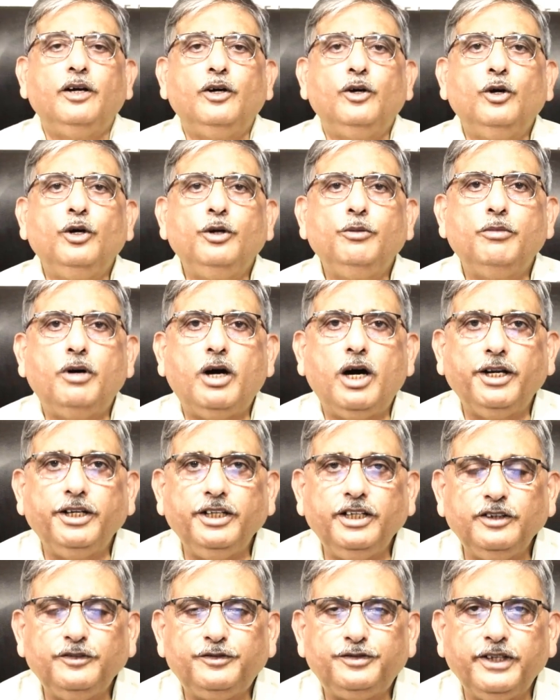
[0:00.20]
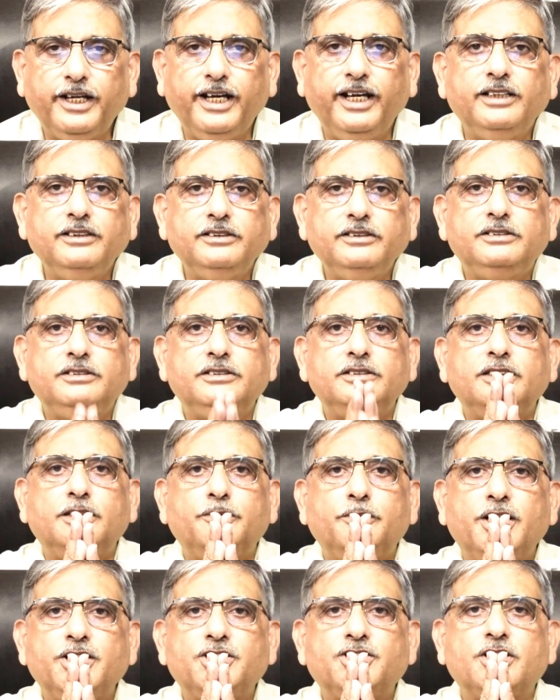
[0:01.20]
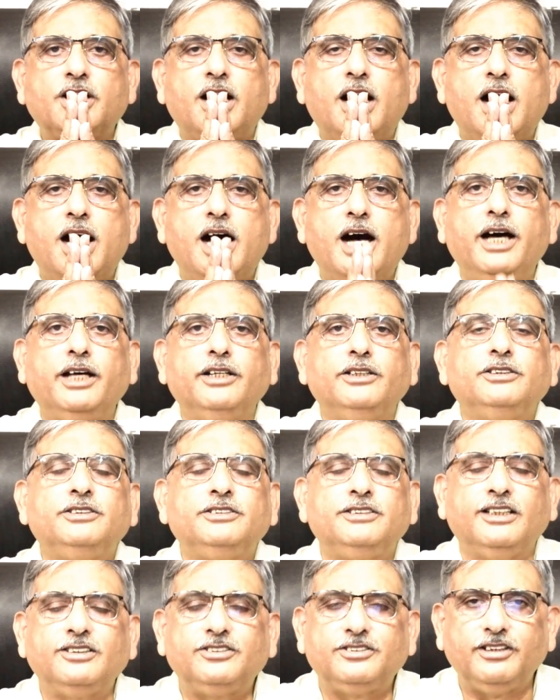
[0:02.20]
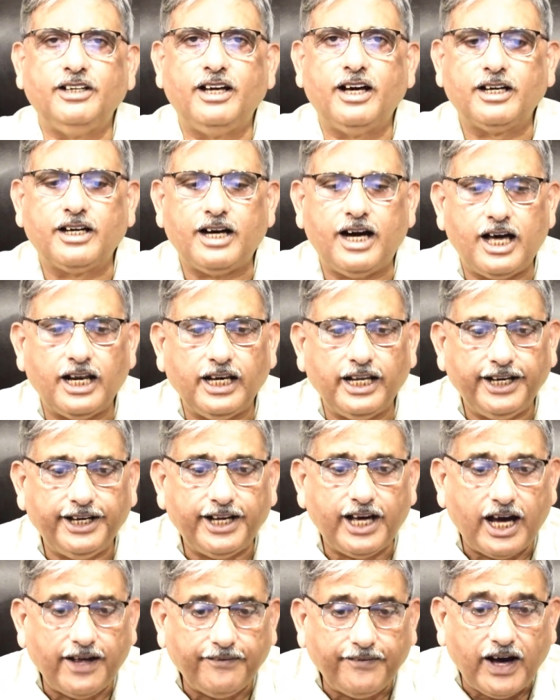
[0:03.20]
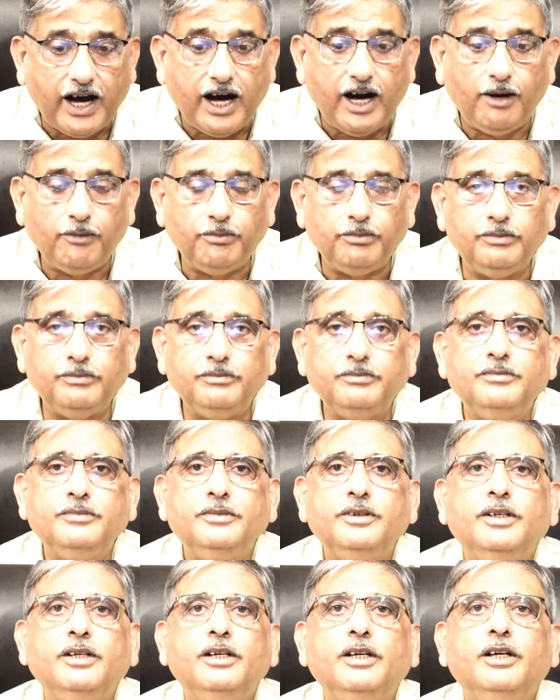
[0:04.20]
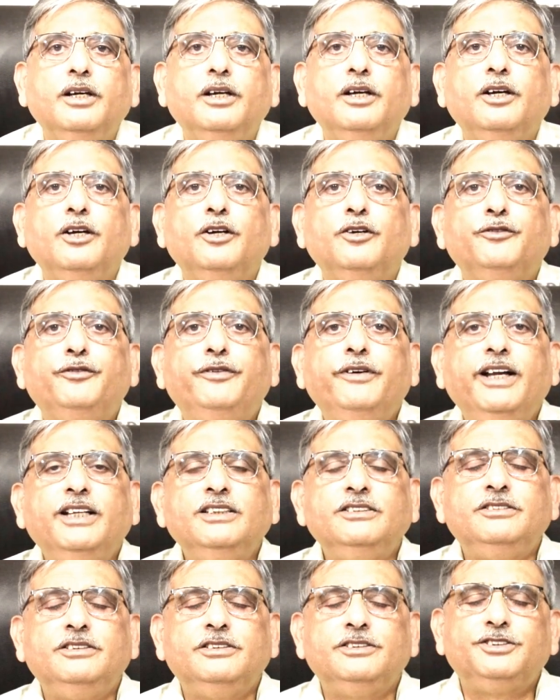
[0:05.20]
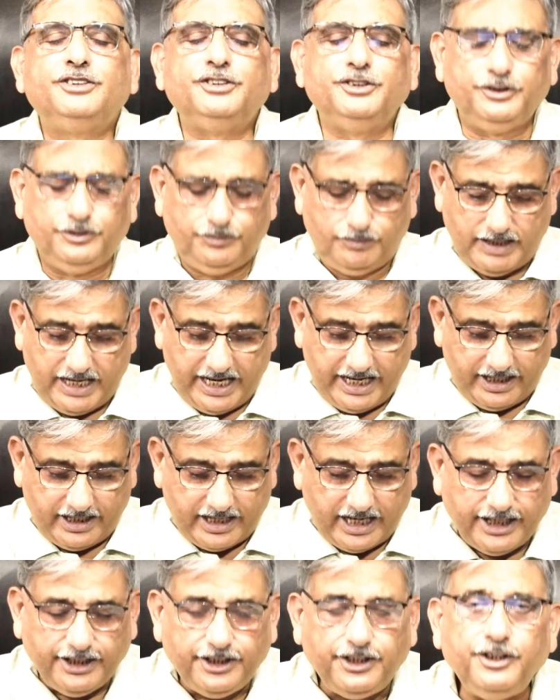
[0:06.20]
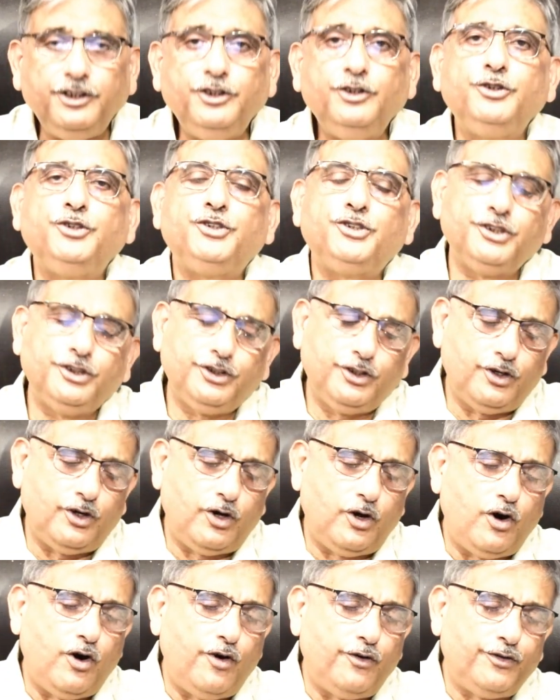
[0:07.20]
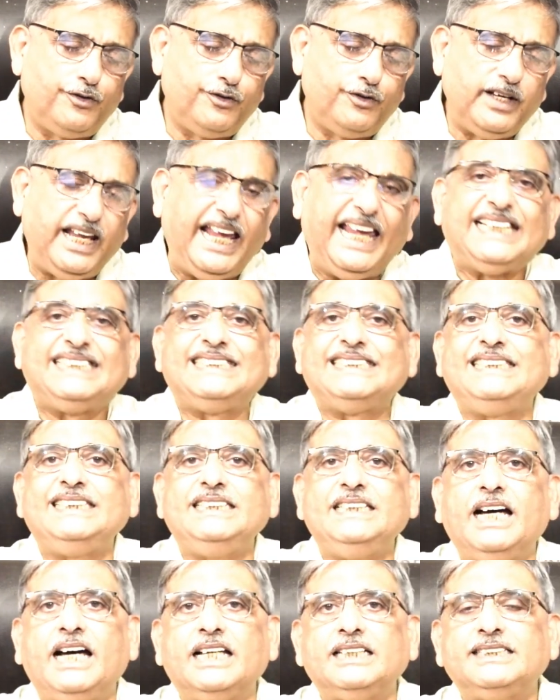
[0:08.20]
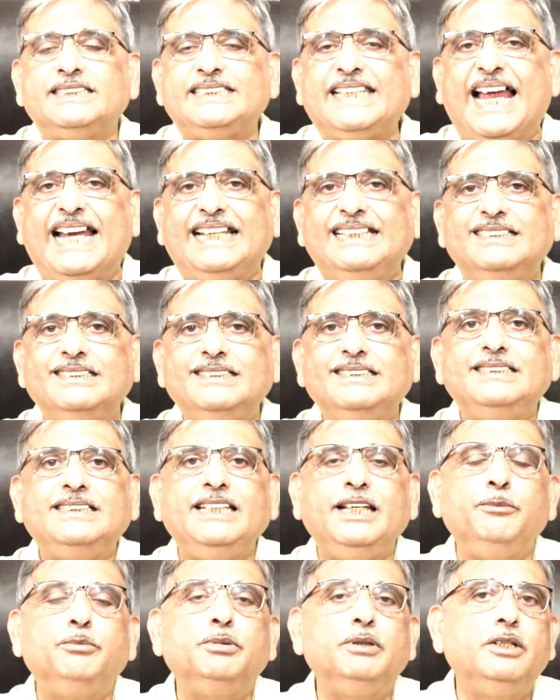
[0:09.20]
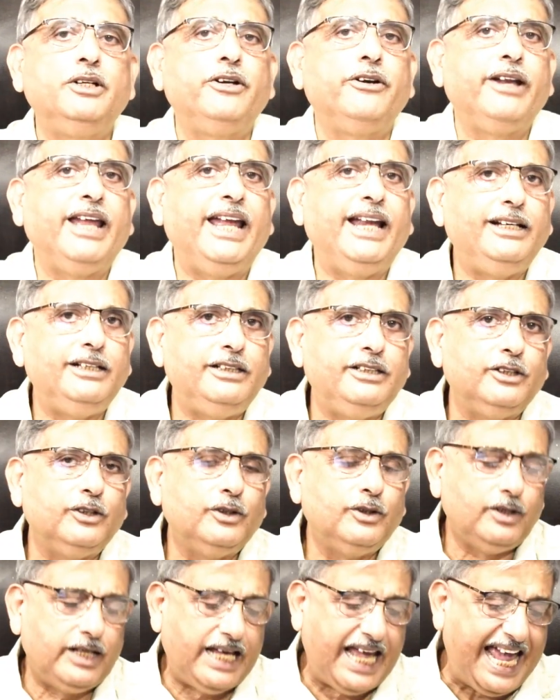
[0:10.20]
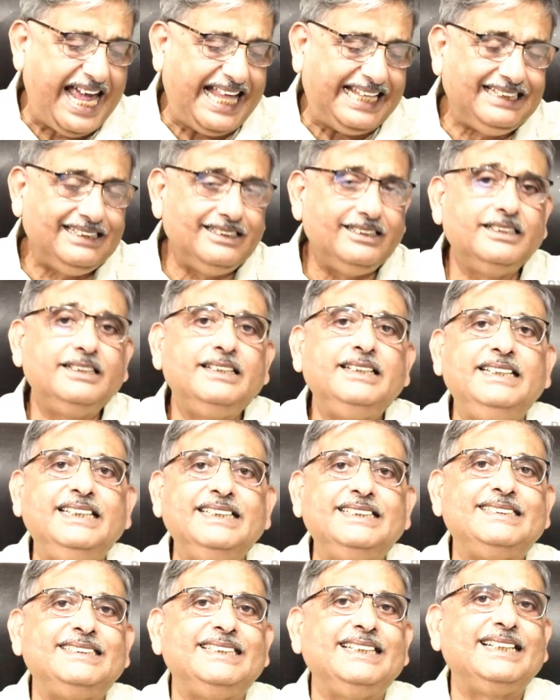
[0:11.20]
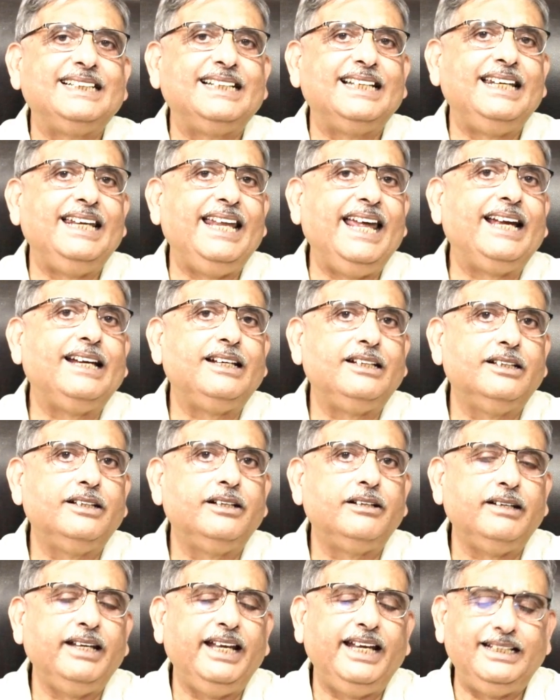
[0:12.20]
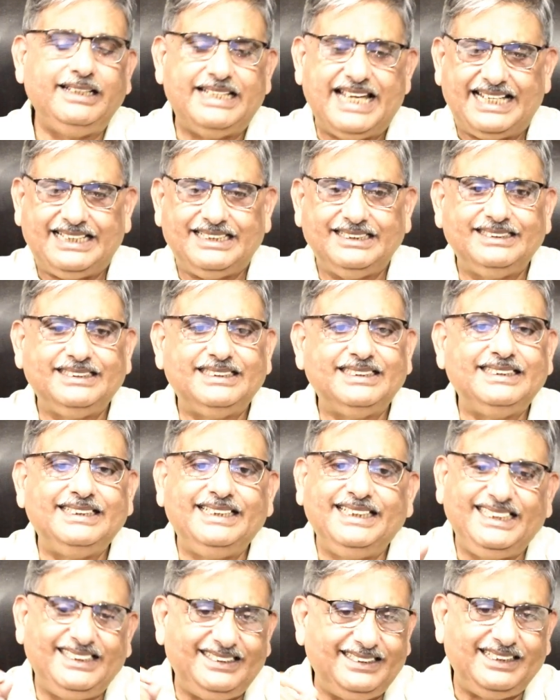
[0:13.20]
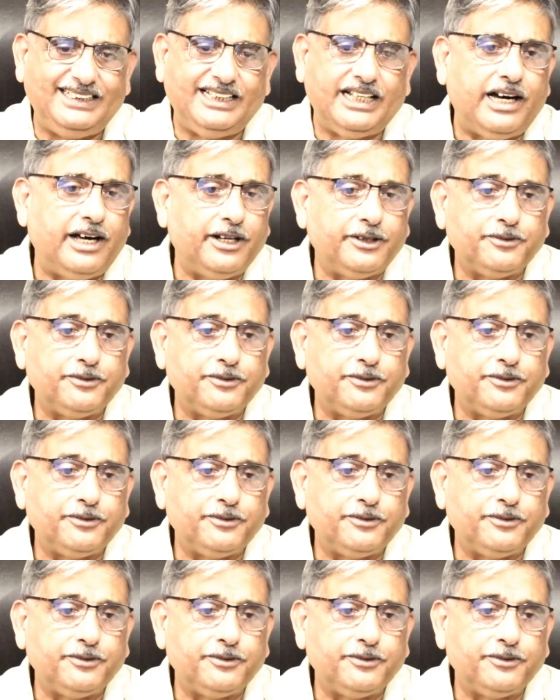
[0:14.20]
Good morning friends, Namaskar, Sasyakal and Adab. Friends, this is my continuation of STR, Standard Table Rent, and the District Collector Rate, that is the DCR.